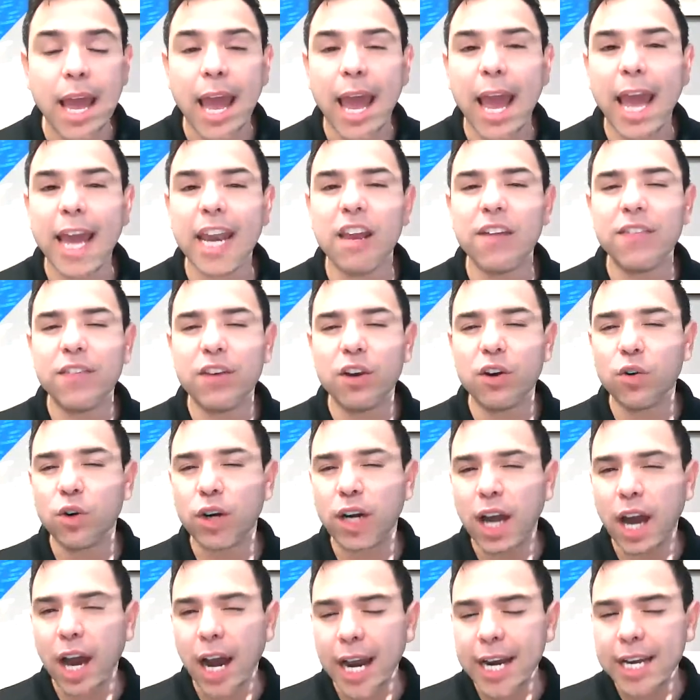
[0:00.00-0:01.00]
And if you're
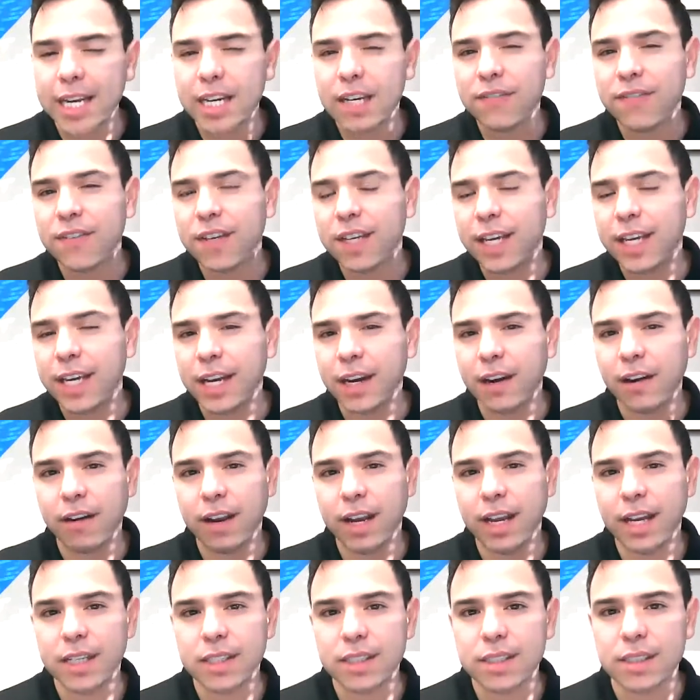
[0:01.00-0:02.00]
kind of
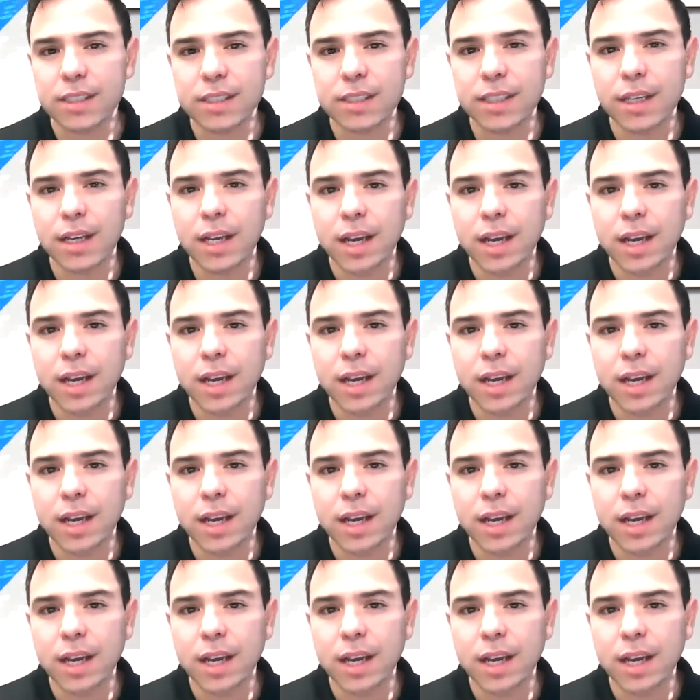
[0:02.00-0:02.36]
curious